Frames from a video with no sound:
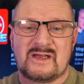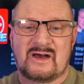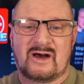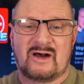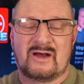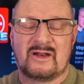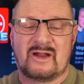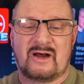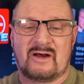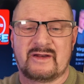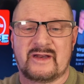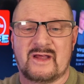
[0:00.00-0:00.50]

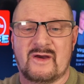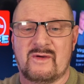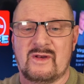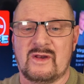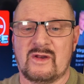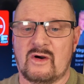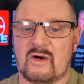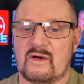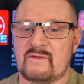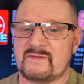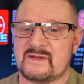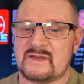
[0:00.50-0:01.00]
I know a
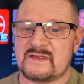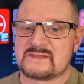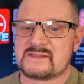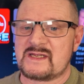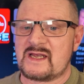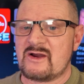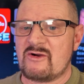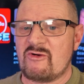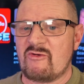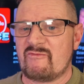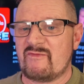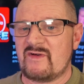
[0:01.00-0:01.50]
lot of you
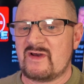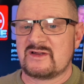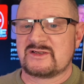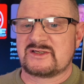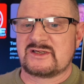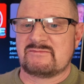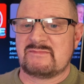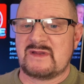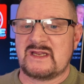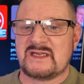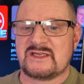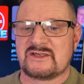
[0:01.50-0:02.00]
say, oh,
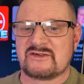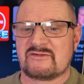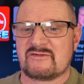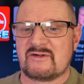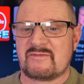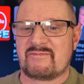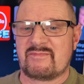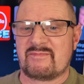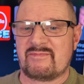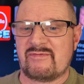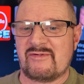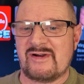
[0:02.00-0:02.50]
Virgin Media
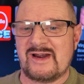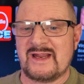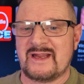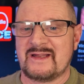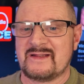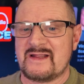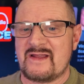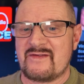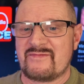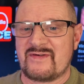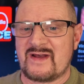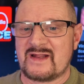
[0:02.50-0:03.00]
are
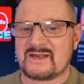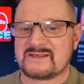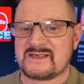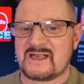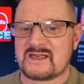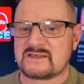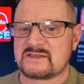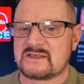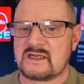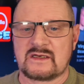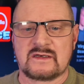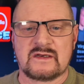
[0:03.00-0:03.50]
brilliant, they're
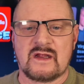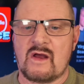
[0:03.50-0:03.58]
fantastic.